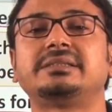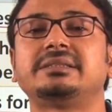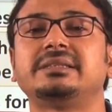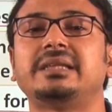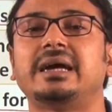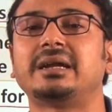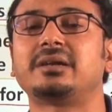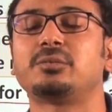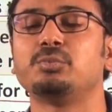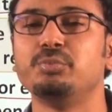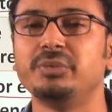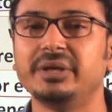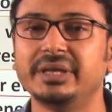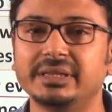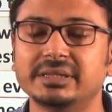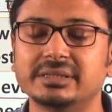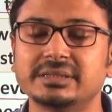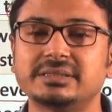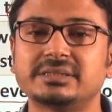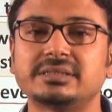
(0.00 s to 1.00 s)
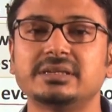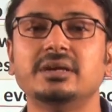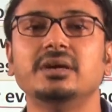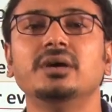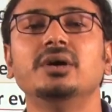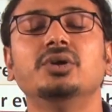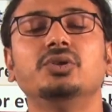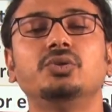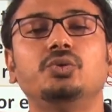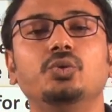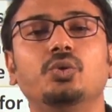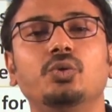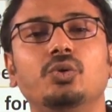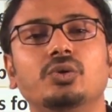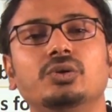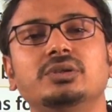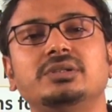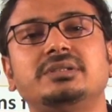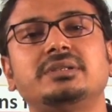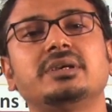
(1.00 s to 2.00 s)
that means
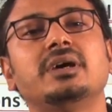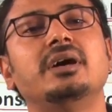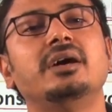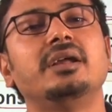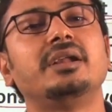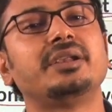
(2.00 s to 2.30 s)
those uh,